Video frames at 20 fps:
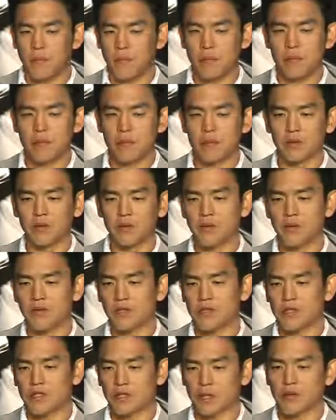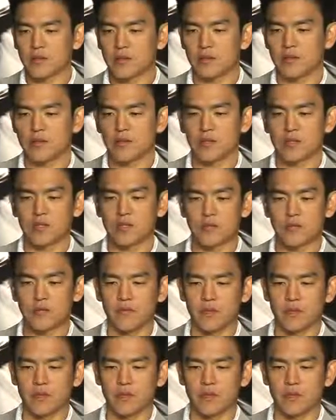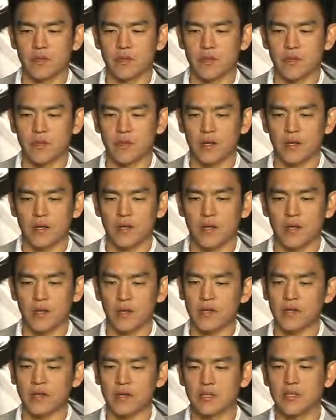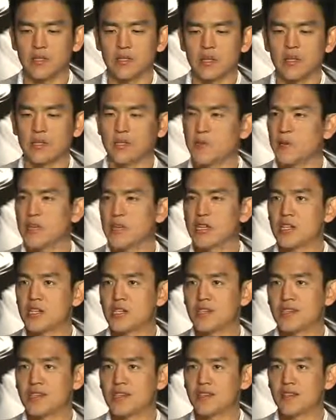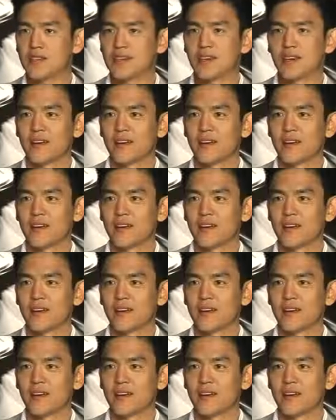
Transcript: people, different genders and different races and species,